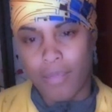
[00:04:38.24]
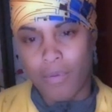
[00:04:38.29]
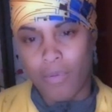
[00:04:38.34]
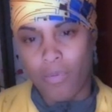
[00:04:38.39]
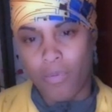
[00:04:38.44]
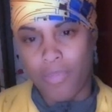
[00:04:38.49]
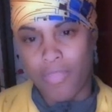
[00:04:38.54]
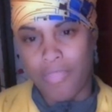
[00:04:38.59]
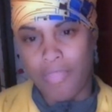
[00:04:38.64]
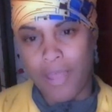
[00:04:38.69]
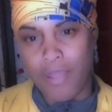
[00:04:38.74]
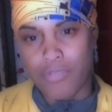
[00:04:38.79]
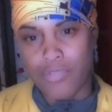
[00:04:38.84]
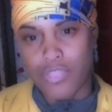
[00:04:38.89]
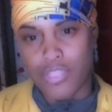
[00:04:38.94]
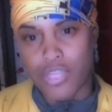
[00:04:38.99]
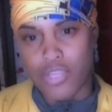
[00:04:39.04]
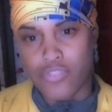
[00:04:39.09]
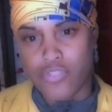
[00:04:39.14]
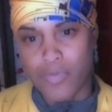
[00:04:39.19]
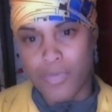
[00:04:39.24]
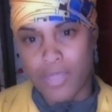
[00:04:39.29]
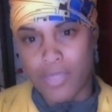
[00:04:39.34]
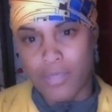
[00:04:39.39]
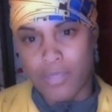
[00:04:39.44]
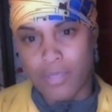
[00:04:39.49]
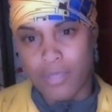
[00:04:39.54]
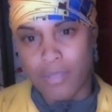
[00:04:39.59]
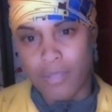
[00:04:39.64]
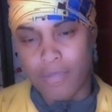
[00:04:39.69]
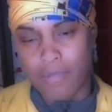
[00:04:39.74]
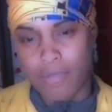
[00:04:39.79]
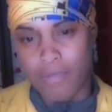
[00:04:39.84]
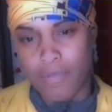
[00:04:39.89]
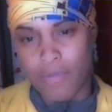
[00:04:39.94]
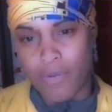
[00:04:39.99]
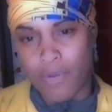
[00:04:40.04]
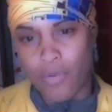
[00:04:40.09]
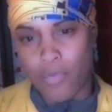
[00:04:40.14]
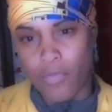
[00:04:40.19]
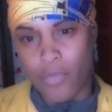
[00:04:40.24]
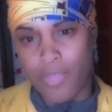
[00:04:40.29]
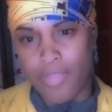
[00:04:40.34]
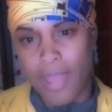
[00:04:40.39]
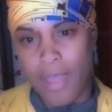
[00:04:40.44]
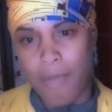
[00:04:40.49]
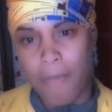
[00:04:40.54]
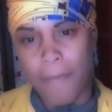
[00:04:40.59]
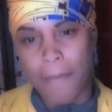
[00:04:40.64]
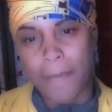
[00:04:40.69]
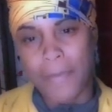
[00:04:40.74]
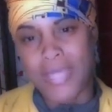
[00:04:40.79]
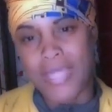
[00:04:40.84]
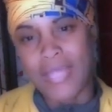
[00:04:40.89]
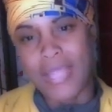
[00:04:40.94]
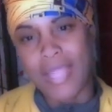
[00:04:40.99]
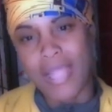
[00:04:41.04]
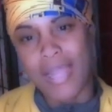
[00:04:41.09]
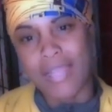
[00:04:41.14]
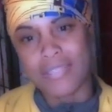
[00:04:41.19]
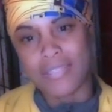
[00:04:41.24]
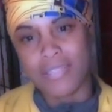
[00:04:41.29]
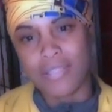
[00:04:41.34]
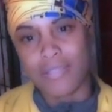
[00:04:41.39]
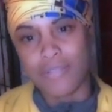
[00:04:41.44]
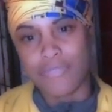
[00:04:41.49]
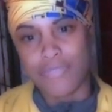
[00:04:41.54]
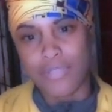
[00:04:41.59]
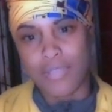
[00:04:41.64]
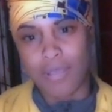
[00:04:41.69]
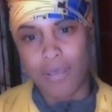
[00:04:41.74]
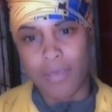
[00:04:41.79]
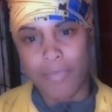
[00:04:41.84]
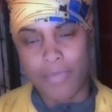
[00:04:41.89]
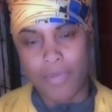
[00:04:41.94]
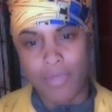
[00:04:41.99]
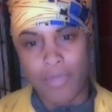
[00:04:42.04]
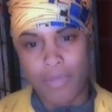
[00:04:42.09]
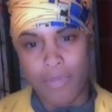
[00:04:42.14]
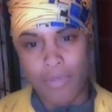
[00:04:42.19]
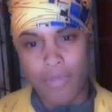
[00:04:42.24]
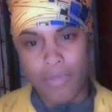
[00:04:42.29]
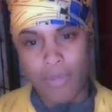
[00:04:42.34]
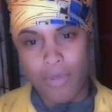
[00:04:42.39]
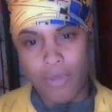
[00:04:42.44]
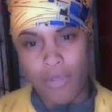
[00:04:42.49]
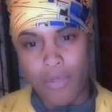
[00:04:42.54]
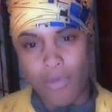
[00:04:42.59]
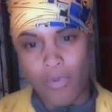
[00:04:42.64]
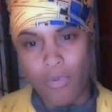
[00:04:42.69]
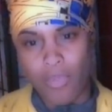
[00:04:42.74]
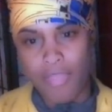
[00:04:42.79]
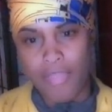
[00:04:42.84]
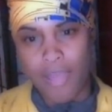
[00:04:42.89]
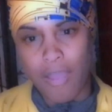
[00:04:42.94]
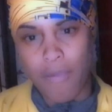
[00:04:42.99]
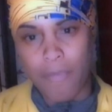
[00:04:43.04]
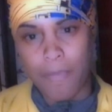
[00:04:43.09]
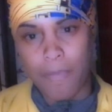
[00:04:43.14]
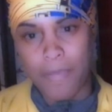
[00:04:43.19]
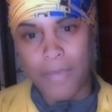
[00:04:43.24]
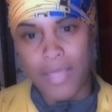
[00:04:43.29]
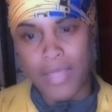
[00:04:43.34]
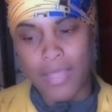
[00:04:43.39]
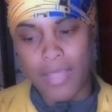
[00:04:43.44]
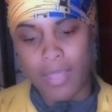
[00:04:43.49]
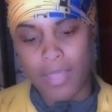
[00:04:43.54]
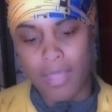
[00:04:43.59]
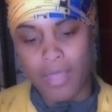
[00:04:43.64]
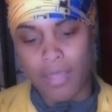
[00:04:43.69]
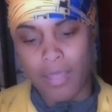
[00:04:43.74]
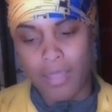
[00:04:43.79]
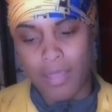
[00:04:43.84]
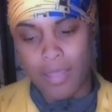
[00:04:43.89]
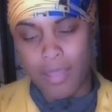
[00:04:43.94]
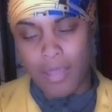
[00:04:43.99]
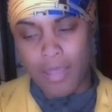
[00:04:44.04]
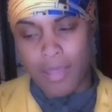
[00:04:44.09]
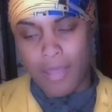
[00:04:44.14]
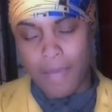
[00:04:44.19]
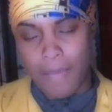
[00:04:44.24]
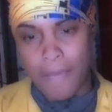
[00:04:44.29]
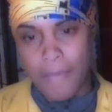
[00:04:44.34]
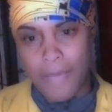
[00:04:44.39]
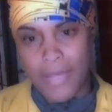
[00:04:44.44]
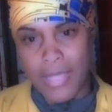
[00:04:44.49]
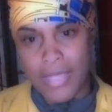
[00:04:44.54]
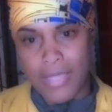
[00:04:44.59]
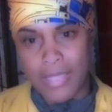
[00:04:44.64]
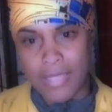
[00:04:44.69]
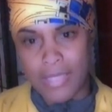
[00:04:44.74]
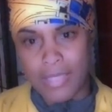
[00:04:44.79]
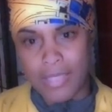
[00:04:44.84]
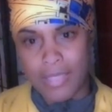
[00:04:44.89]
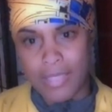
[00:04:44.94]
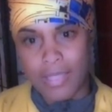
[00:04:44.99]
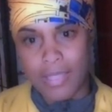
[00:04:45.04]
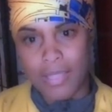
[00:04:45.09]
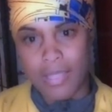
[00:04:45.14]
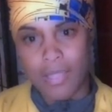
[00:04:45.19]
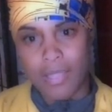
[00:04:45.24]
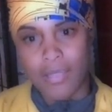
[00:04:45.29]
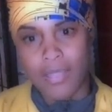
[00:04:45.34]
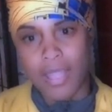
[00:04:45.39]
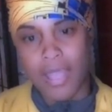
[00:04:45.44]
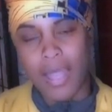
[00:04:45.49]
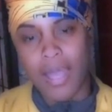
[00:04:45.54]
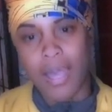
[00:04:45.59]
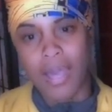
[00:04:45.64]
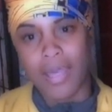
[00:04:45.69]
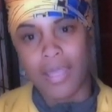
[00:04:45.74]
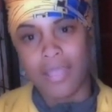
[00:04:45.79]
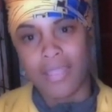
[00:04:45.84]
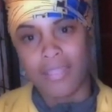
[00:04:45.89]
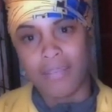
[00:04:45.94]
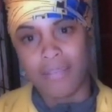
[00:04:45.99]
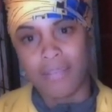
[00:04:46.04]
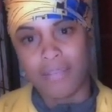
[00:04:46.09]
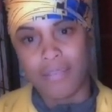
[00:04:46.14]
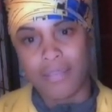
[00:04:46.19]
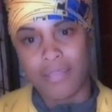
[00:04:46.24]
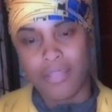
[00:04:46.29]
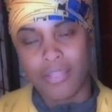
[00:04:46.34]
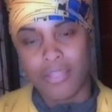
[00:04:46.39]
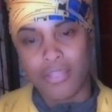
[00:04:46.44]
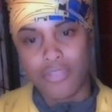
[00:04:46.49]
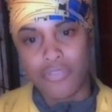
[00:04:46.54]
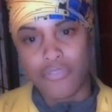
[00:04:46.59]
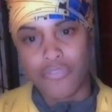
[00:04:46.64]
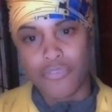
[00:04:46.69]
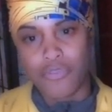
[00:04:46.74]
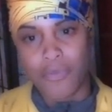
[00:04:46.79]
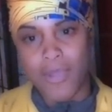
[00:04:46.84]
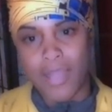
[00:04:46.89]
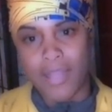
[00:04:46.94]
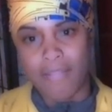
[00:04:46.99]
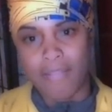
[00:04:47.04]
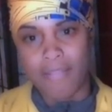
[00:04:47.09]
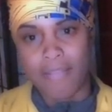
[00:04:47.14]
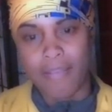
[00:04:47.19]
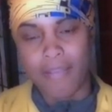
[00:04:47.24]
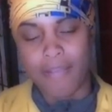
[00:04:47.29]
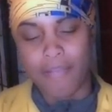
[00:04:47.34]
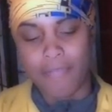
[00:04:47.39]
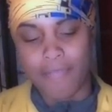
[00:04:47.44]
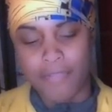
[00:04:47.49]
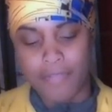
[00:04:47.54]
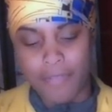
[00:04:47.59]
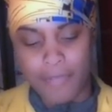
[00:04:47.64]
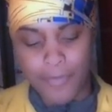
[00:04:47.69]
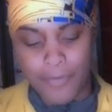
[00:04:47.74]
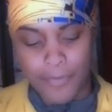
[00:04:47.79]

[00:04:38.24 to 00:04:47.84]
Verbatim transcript: without judgment, without beating ourselves up, without being mean and unkind to ourselves.